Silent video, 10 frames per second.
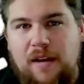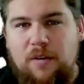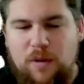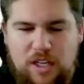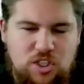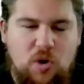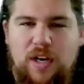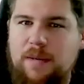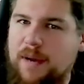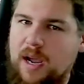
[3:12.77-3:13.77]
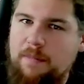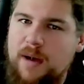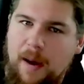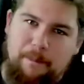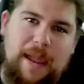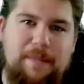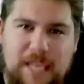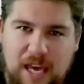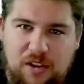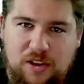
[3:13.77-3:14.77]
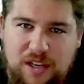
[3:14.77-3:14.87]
when you join, you become a baby elk.